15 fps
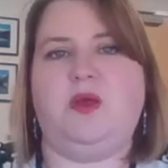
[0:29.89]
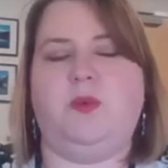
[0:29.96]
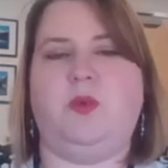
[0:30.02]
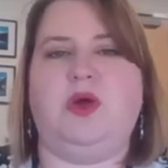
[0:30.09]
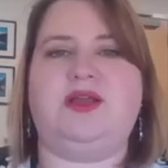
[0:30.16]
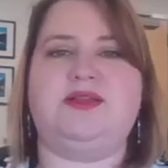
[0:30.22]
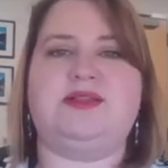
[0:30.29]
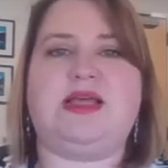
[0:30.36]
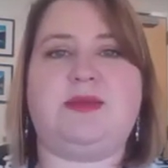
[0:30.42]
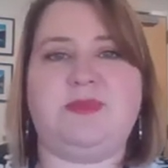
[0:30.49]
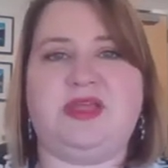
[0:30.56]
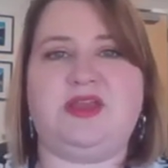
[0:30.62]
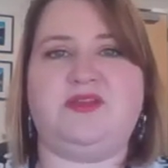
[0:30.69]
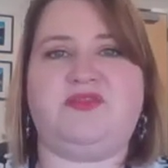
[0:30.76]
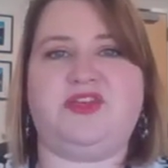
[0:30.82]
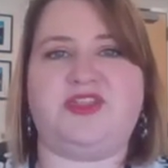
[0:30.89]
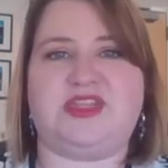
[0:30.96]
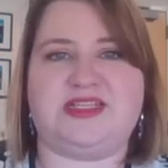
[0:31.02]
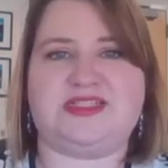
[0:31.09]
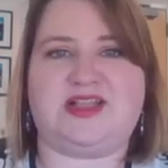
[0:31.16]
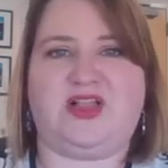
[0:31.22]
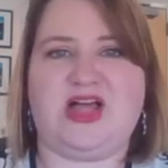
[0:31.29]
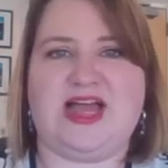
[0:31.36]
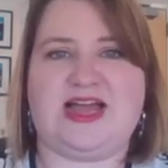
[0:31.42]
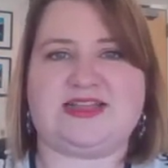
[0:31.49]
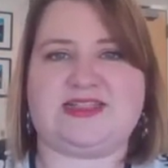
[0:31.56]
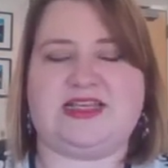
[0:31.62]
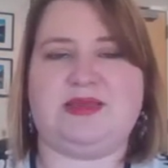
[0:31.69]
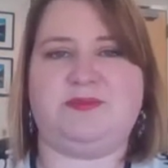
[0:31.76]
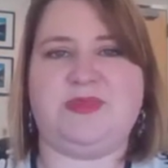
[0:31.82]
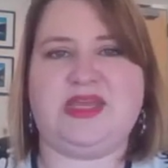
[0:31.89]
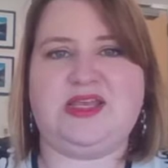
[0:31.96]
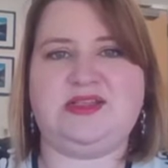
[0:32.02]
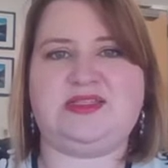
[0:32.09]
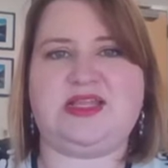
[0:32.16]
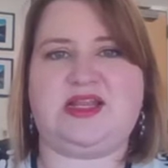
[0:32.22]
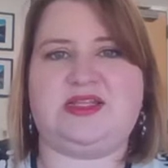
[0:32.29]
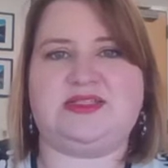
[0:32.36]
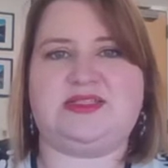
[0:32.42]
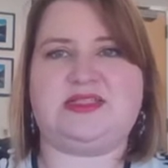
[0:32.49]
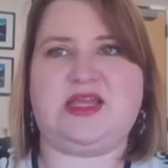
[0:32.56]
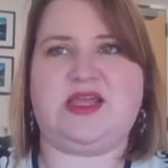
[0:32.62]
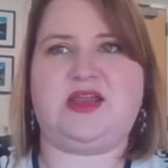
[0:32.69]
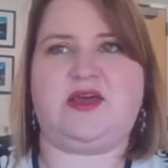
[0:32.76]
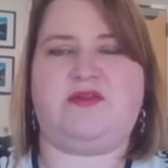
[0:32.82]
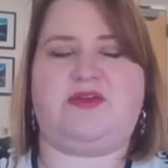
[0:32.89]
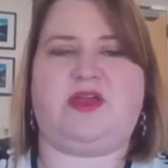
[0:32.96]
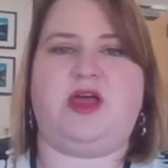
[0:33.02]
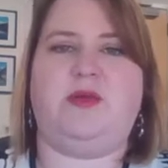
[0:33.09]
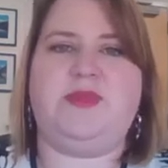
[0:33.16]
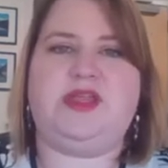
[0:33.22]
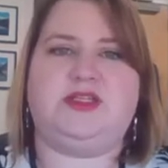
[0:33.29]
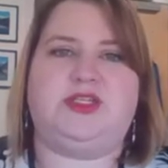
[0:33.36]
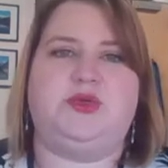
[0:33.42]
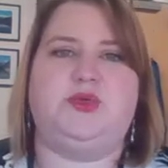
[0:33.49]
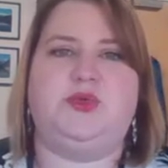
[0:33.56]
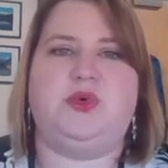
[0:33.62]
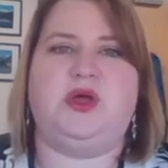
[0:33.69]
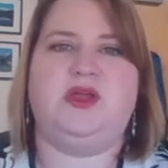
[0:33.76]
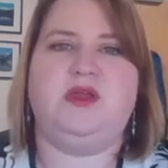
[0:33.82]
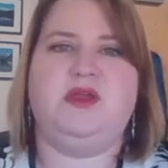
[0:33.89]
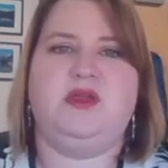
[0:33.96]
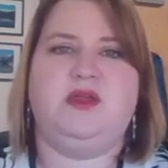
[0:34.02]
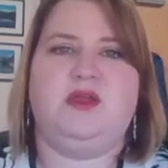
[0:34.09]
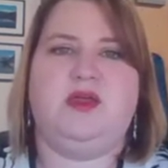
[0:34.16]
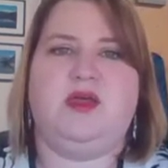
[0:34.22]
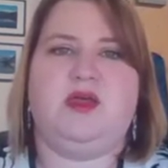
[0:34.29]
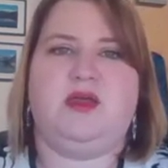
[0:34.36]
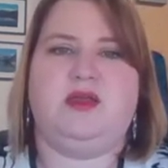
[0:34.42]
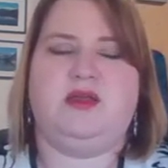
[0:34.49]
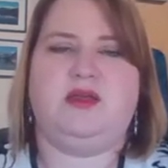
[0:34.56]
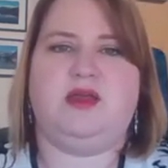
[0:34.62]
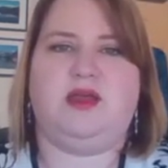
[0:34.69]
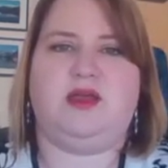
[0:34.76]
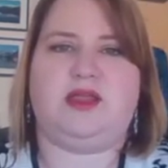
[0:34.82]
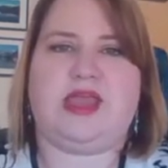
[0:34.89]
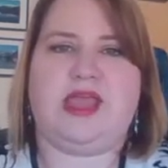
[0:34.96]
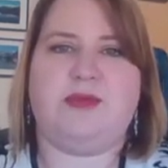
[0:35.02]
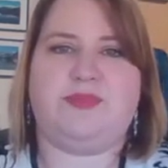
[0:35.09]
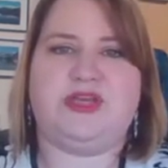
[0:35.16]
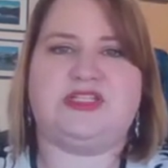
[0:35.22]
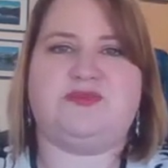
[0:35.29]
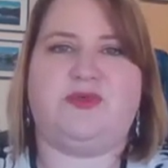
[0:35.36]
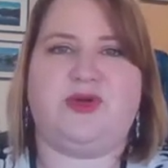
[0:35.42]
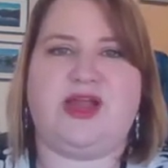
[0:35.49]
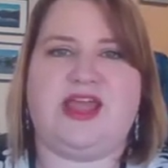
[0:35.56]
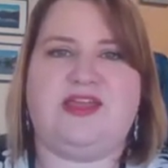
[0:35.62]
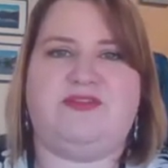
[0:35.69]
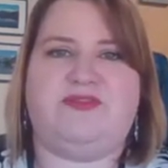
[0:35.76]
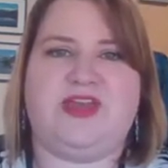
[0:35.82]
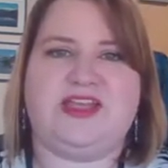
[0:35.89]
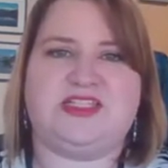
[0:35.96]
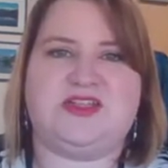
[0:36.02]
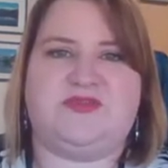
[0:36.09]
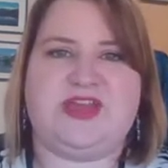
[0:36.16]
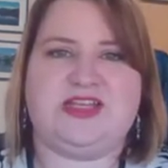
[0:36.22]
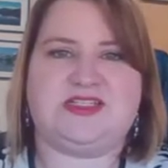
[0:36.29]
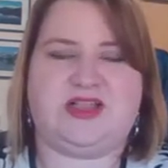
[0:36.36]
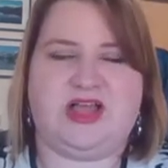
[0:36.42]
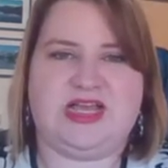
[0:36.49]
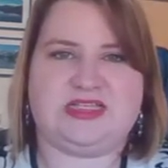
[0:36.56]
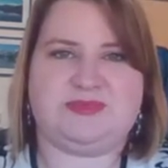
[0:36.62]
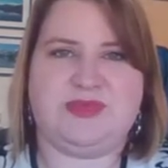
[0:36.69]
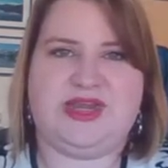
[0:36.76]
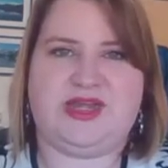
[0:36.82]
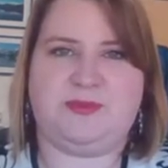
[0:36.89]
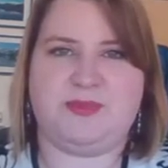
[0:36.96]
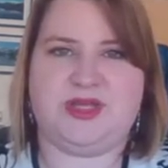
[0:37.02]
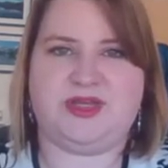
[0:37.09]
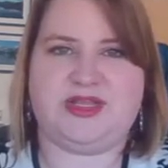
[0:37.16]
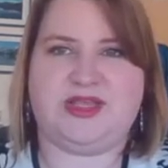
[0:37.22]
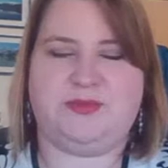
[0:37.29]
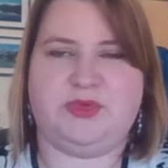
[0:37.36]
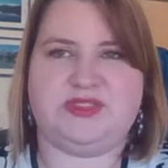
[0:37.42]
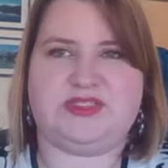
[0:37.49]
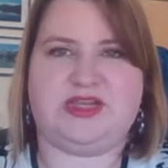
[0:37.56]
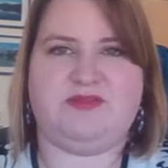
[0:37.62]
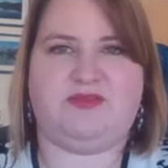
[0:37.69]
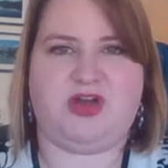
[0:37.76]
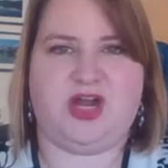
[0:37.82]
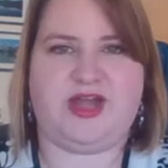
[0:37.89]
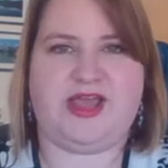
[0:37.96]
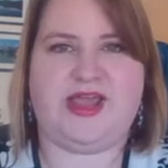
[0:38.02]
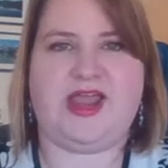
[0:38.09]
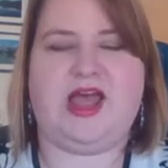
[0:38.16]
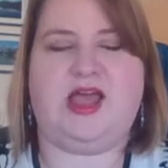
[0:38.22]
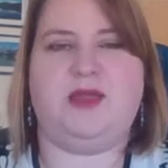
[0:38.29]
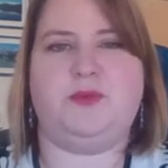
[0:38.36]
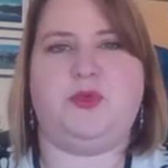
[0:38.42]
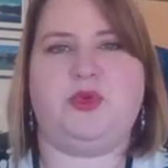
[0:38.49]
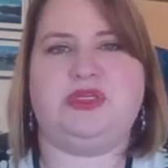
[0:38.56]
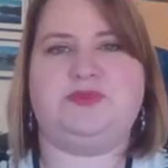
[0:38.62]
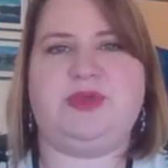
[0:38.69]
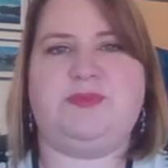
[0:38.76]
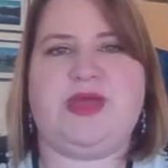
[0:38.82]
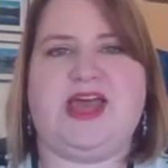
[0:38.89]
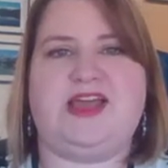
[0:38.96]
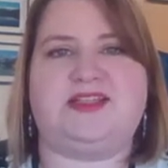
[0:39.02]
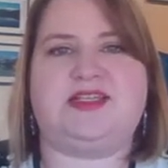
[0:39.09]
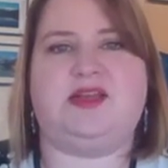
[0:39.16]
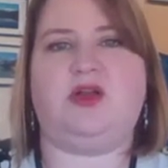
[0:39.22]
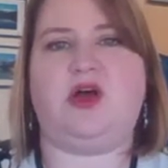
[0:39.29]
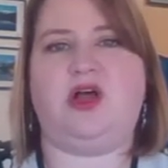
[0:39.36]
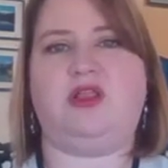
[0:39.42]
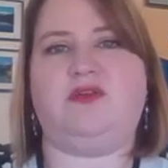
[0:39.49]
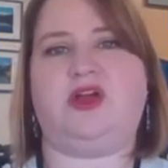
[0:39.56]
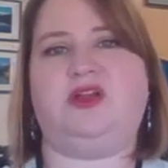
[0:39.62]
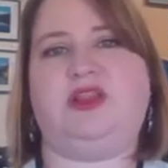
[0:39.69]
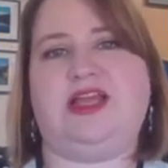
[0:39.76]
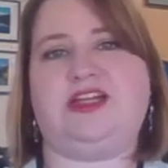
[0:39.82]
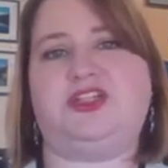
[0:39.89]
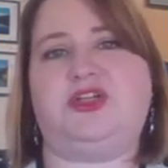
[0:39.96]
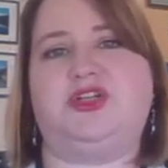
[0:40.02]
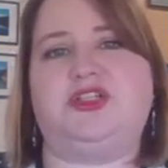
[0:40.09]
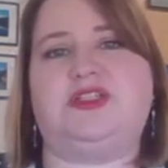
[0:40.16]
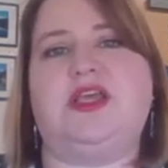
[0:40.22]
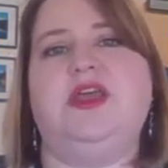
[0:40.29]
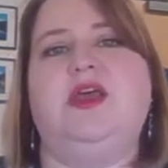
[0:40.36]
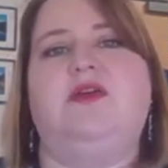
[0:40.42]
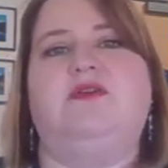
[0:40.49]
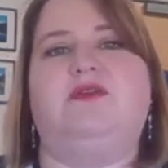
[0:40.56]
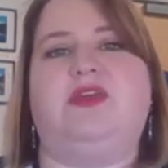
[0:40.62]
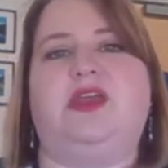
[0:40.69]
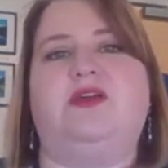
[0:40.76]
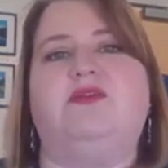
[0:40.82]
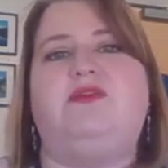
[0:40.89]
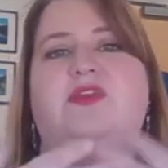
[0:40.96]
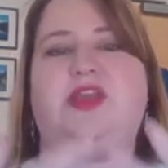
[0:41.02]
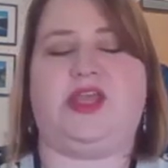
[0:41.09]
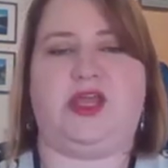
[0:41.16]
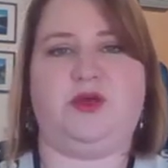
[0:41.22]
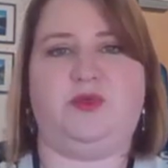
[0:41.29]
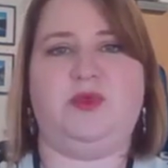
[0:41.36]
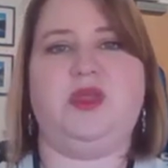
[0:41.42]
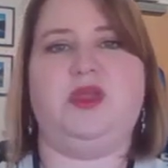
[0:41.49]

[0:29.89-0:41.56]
What does that mean for this class? It means that instead of coming to campus for a face to face class meeting Monday, Wednesday, and Friday, I'm going to be passing all of our lectures via video.